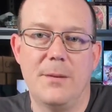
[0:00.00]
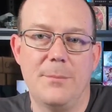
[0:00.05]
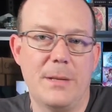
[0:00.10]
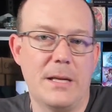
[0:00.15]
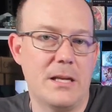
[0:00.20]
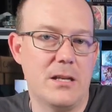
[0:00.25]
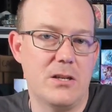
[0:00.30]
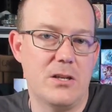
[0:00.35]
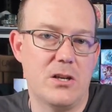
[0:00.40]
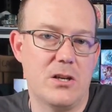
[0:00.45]

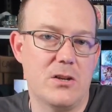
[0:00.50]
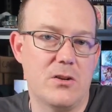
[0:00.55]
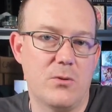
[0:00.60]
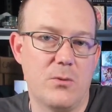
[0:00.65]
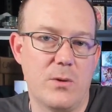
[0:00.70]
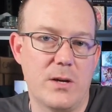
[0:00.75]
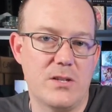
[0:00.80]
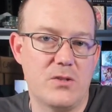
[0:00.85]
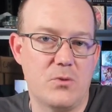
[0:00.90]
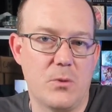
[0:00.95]
I mean, you could
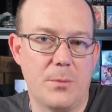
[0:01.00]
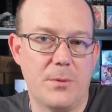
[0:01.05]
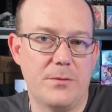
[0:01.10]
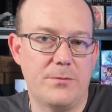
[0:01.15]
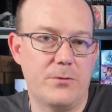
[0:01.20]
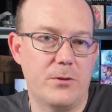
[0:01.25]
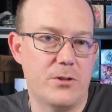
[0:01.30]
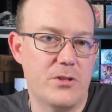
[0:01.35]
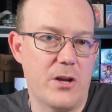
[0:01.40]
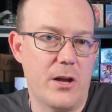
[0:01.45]
always swap
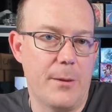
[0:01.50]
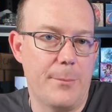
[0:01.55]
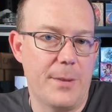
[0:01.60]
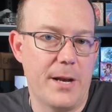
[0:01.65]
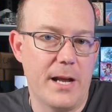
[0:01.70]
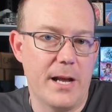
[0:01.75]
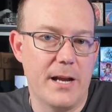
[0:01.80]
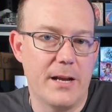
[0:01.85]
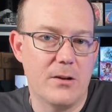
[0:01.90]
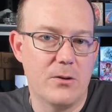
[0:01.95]
it for a
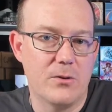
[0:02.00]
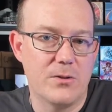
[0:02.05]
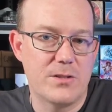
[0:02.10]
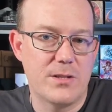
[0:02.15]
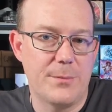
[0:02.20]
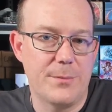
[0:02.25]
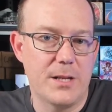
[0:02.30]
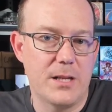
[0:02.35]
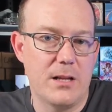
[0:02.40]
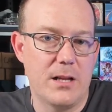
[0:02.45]
Terminate or
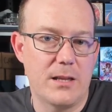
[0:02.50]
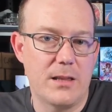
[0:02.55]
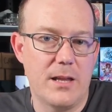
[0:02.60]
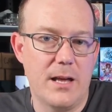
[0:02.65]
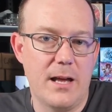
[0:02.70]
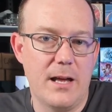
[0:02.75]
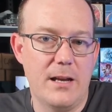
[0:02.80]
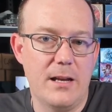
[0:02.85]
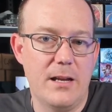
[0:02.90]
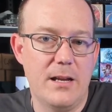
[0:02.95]
something like
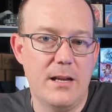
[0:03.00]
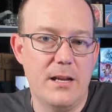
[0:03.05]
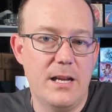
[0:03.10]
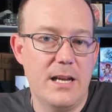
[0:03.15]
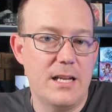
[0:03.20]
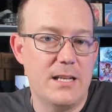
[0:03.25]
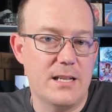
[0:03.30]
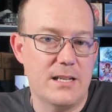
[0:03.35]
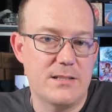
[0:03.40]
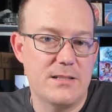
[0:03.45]
that.
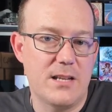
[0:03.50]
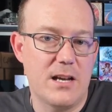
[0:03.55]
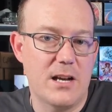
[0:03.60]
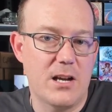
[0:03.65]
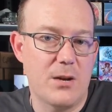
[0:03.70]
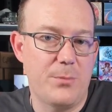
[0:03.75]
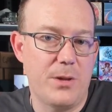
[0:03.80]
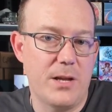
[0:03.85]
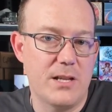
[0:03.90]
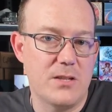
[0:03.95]
It does
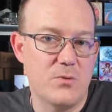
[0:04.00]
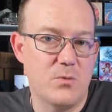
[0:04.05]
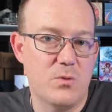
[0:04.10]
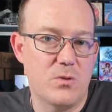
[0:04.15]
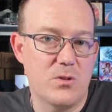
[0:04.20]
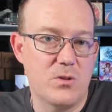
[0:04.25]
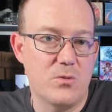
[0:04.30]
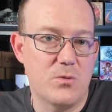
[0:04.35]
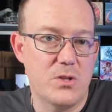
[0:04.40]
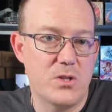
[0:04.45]
target a
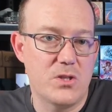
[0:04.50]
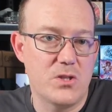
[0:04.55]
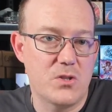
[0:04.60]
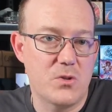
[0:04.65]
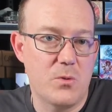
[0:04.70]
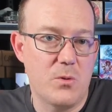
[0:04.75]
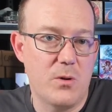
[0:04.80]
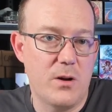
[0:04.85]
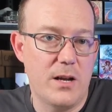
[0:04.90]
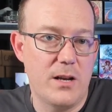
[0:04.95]
Planeswalker, which
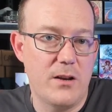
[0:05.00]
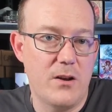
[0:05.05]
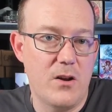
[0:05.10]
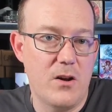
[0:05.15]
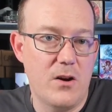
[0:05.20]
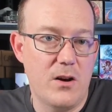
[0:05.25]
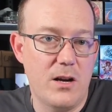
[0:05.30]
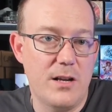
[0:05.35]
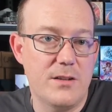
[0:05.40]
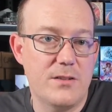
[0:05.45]
is quite
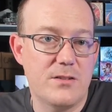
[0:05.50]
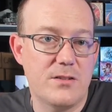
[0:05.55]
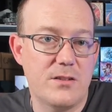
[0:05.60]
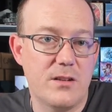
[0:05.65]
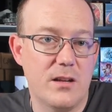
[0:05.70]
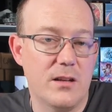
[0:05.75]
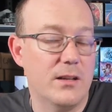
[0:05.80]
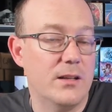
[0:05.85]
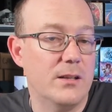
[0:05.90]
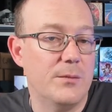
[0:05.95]
nice.